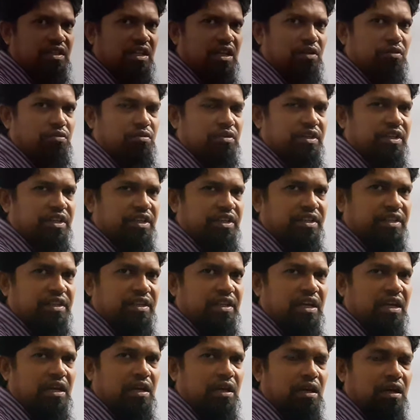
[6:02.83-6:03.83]
now in
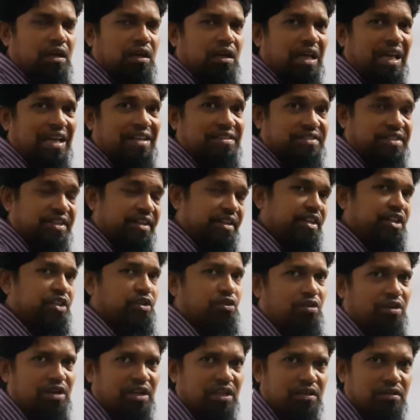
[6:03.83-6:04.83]
ascending
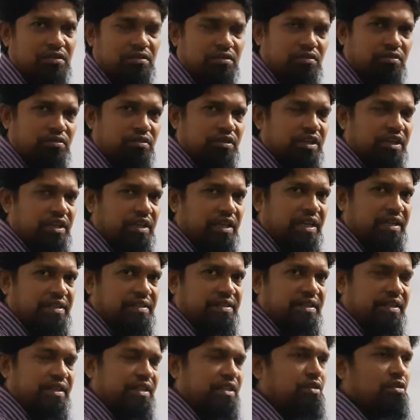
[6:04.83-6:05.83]
order. Okay,
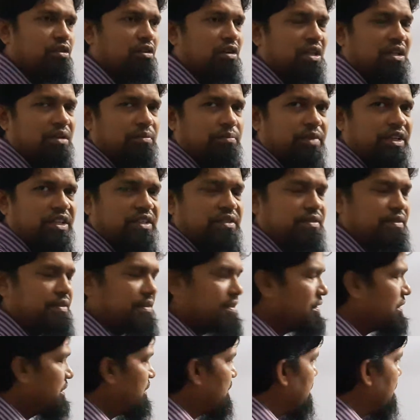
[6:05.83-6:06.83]
ascending order means